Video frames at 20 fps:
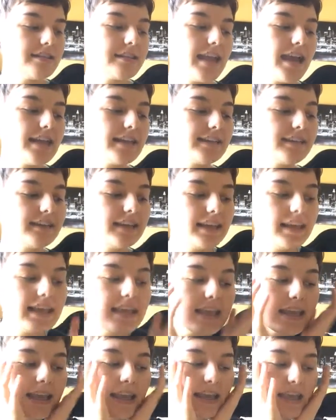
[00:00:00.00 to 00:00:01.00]
that
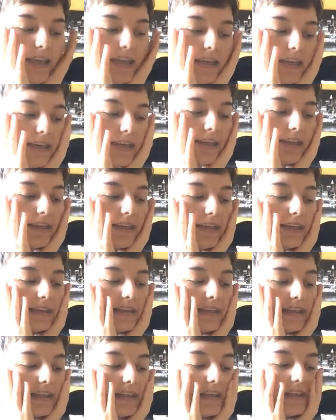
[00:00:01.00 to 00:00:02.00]
kid,
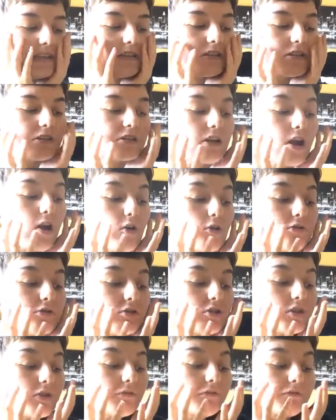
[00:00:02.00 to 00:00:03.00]
he's
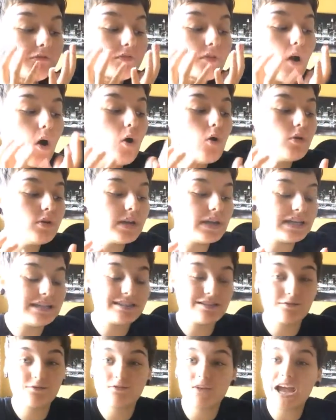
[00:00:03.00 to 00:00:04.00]
so
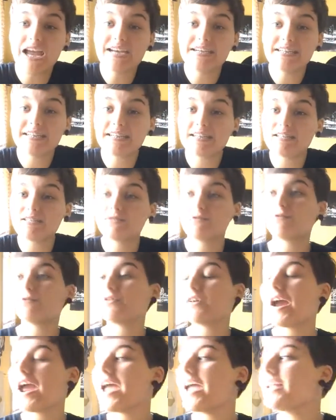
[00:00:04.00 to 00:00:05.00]
devoted to finding his
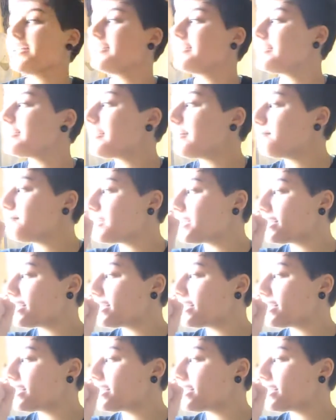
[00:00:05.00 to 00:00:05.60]
friend. And I'm